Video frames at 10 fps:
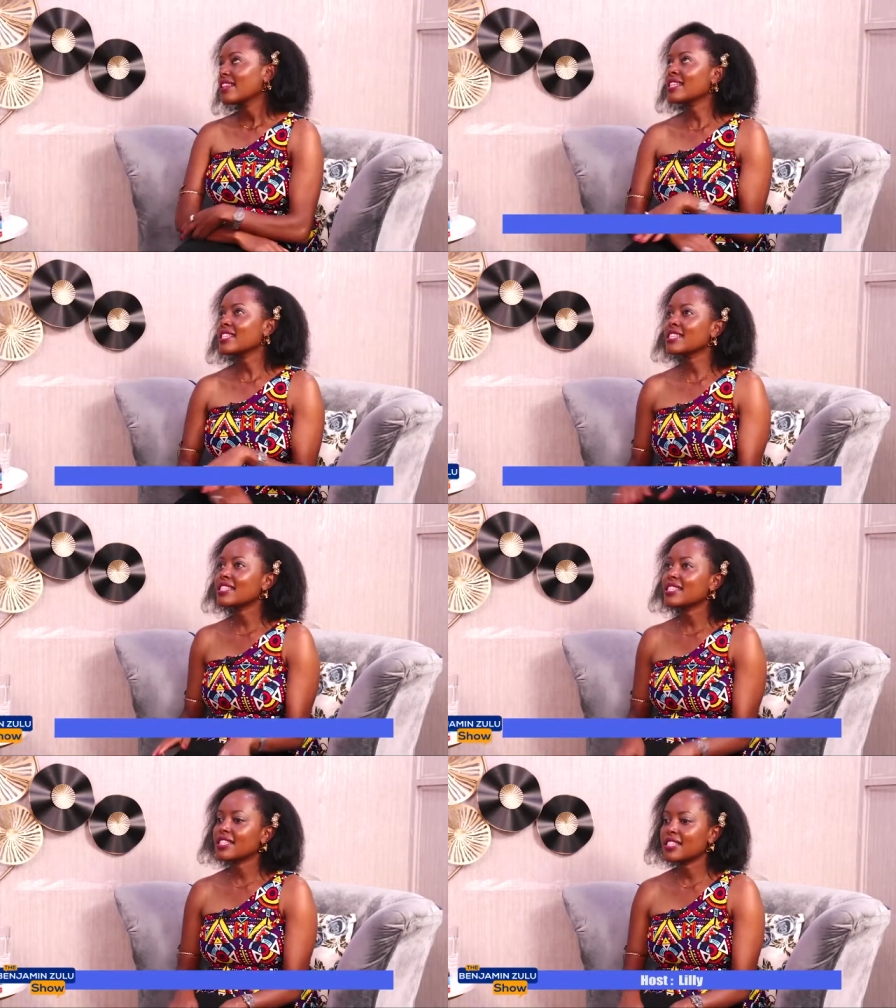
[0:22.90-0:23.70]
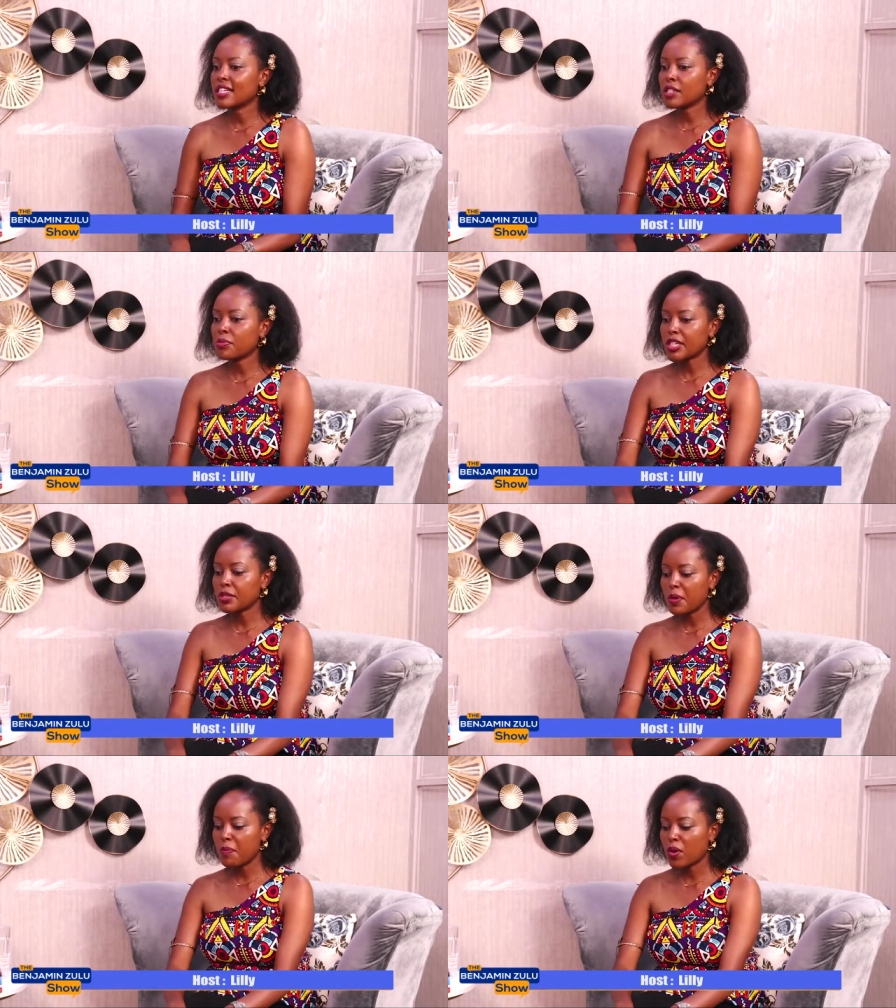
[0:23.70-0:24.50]
There's this
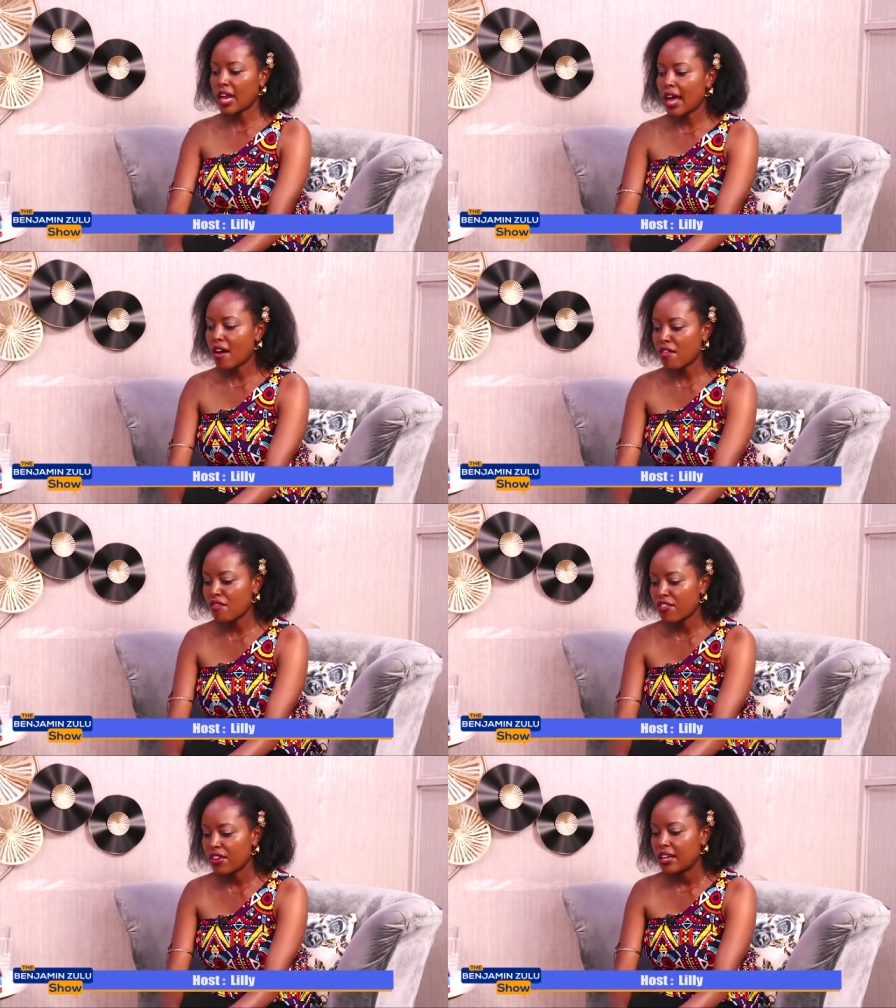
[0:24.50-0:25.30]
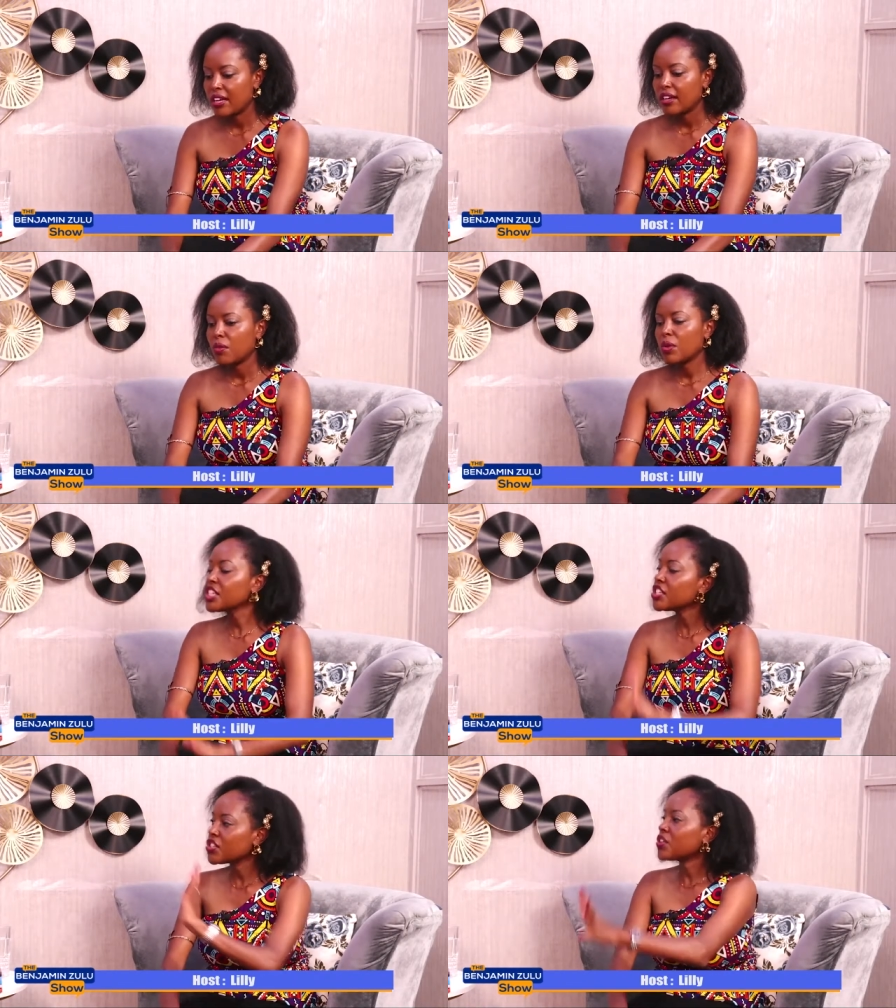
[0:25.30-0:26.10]
statement people have,
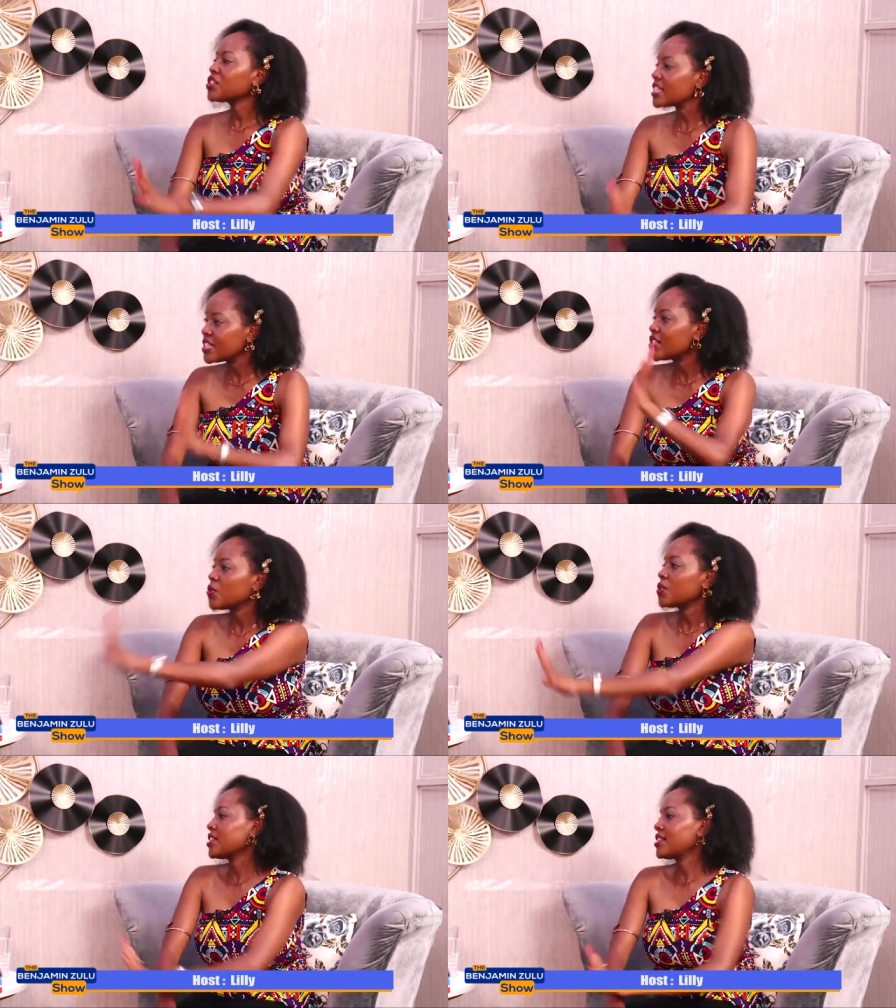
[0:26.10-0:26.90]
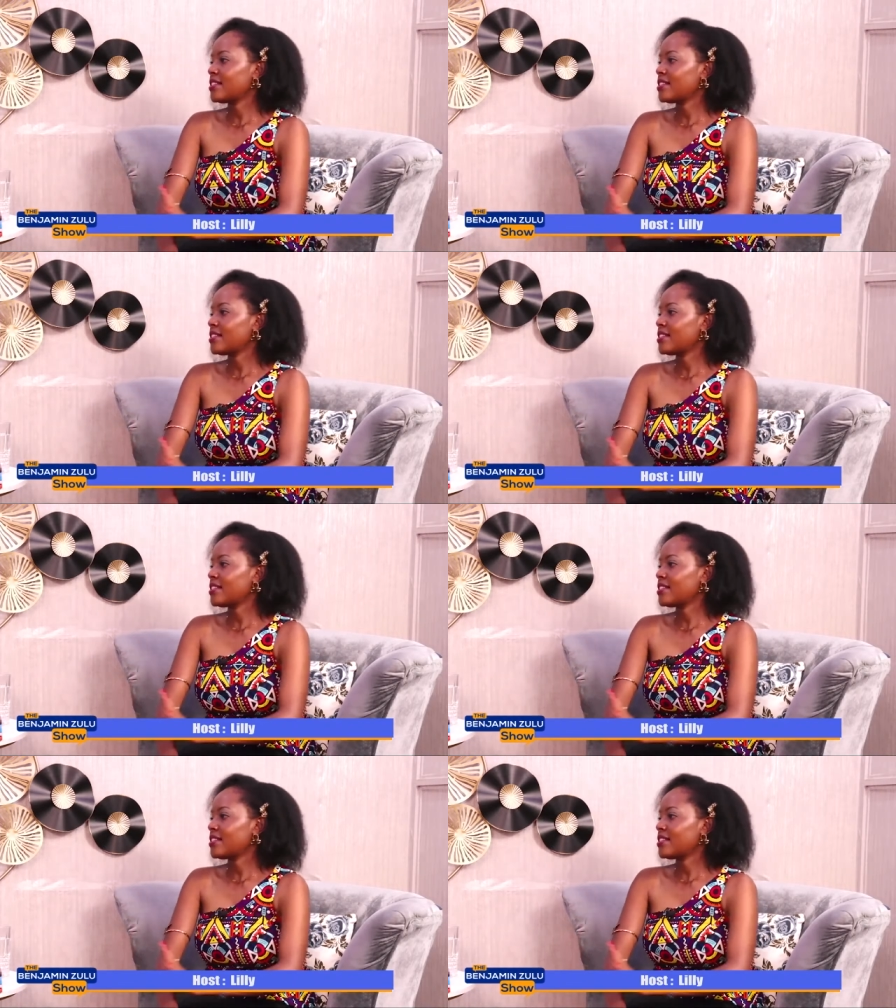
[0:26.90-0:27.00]
what is yours is yours.